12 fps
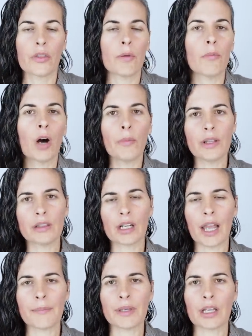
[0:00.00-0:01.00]
The moment
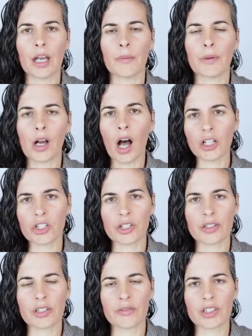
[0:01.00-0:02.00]
that I become
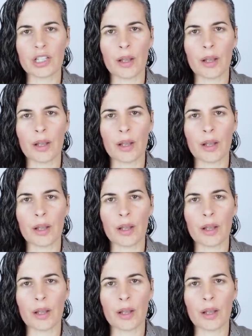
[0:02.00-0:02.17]
conscious of